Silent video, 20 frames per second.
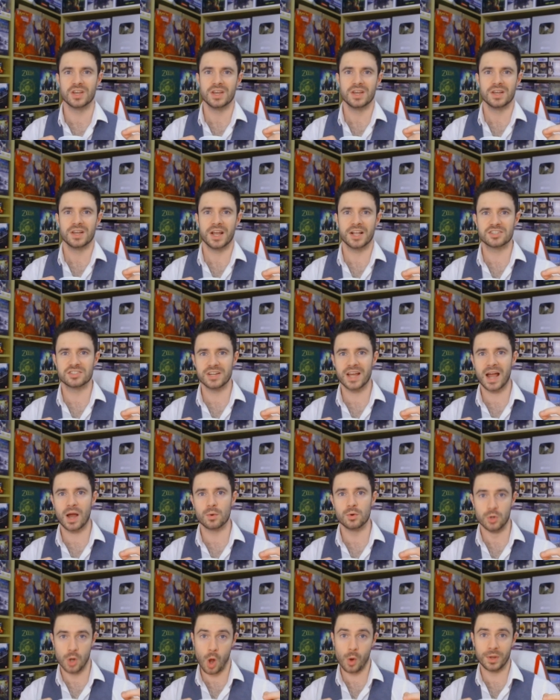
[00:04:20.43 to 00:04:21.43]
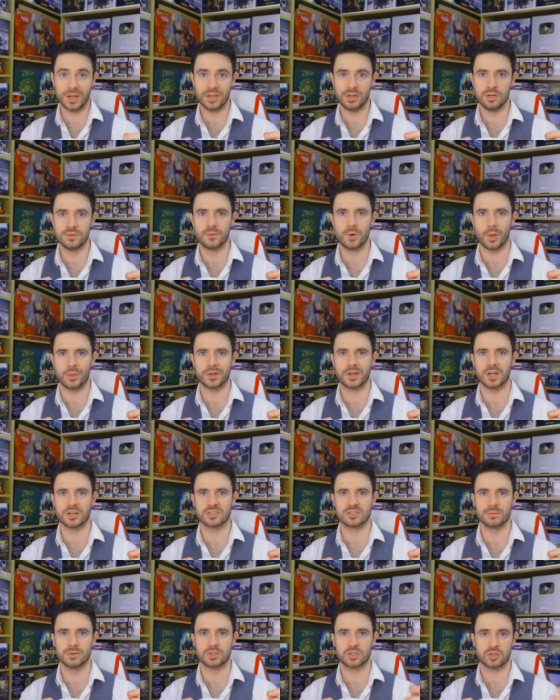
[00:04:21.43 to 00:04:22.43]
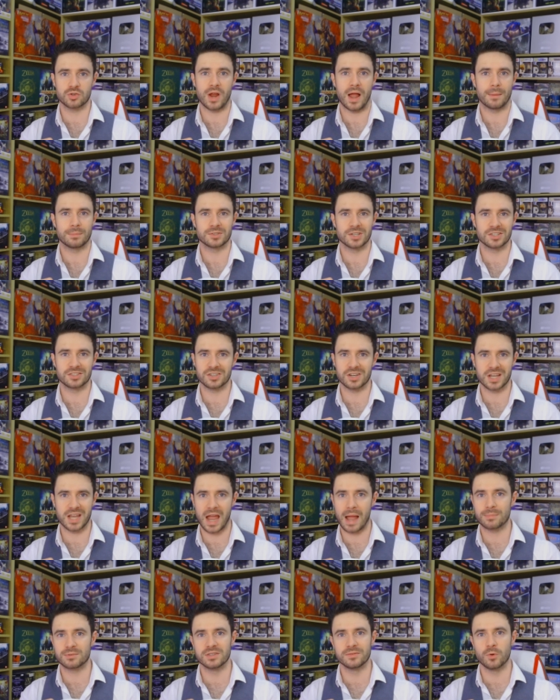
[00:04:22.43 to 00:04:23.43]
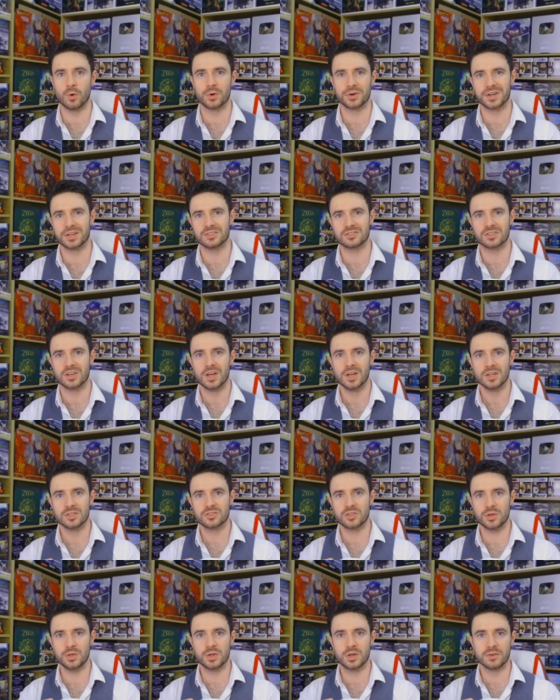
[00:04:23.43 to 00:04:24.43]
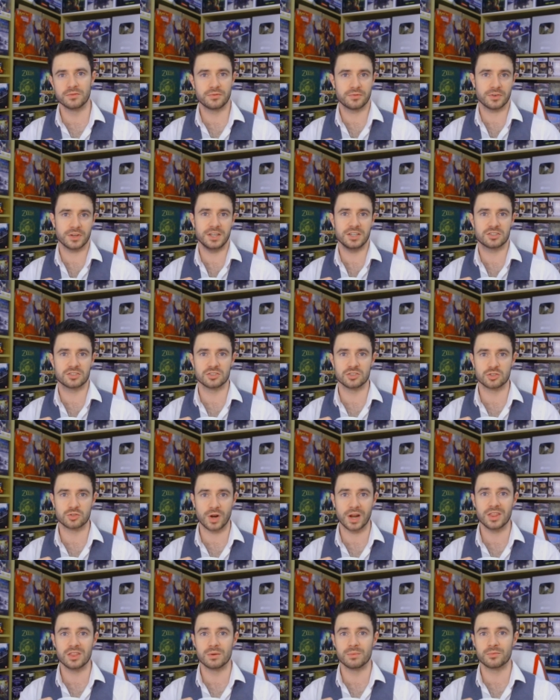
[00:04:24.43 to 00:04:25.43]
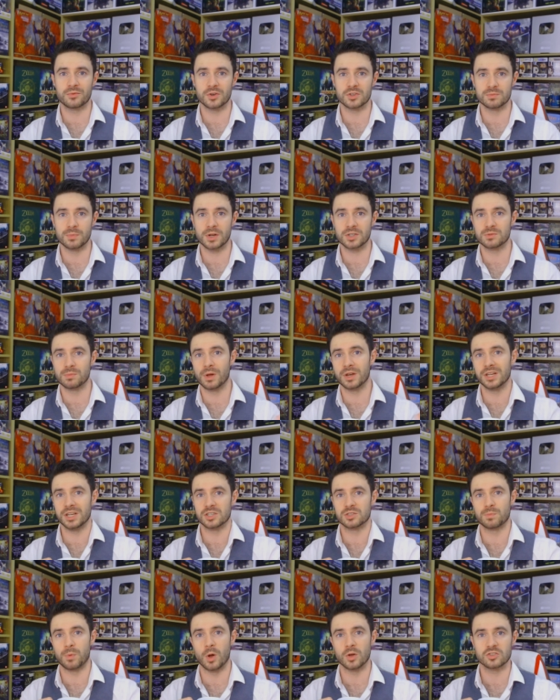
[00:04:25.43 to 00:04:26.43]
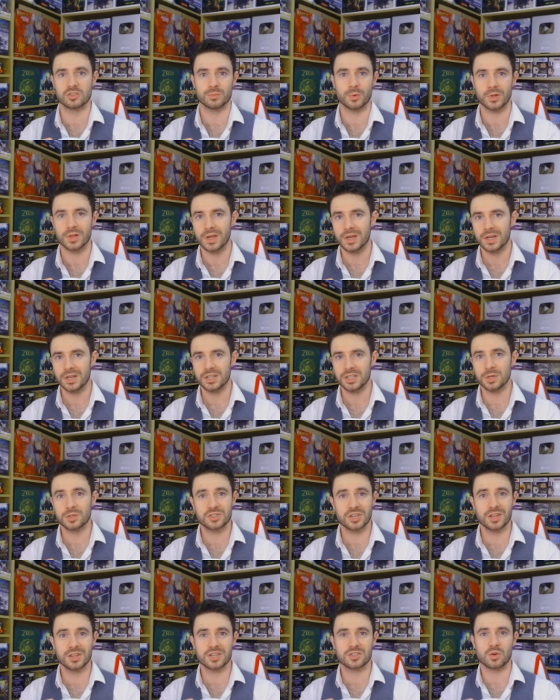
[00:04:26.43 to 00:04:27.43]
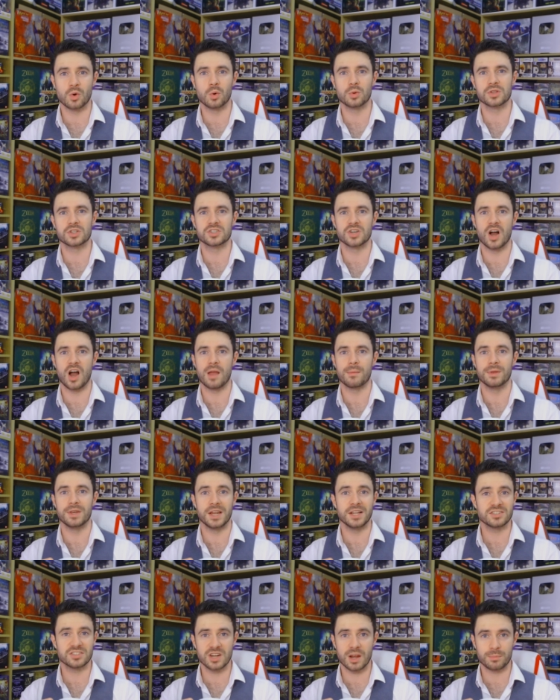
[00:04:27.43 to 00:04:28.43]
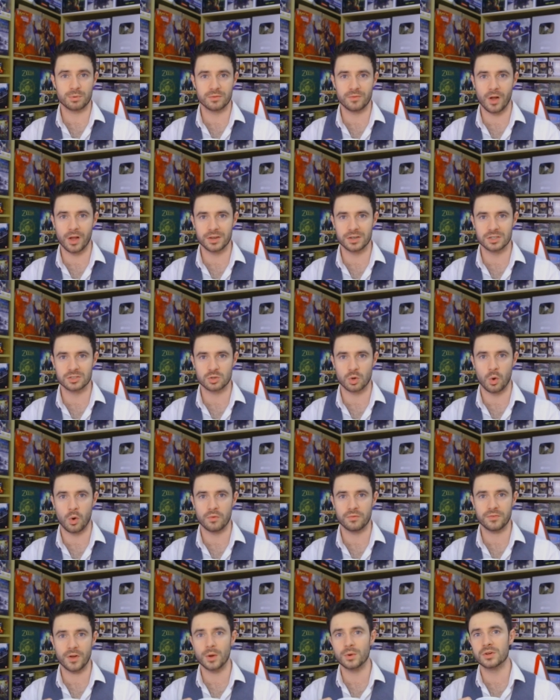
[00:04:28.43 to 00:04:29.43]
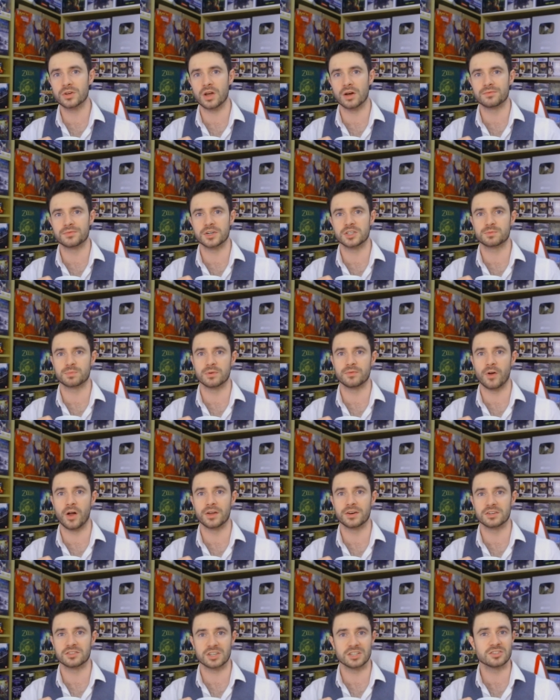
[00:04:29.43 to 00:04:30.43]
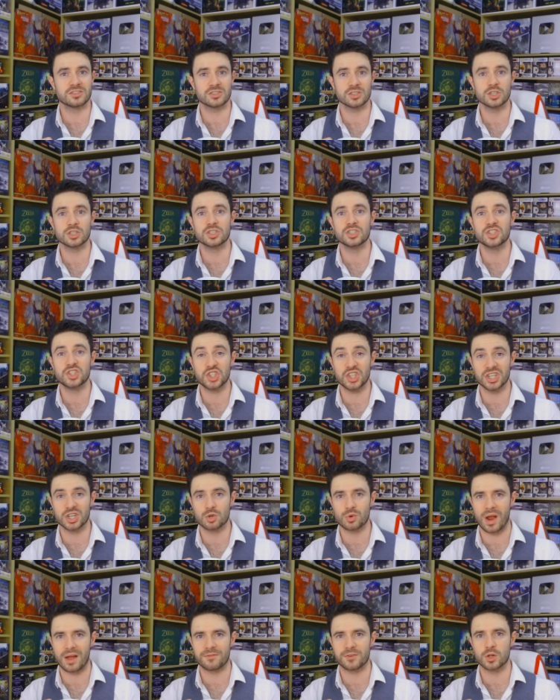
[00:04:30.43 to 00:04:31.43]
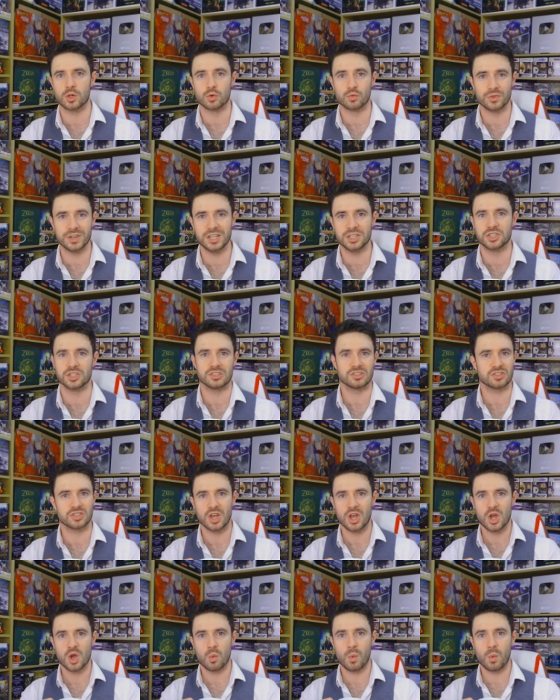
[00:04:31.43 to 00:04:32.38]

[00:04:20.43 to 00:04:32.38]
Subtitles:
It's now knowing you've got the customers trapped. It's a captive audience, so you can fleece and drain them for as much money as possible. You see this all the time in internet providers or phone coverage providers in certain geographical regions.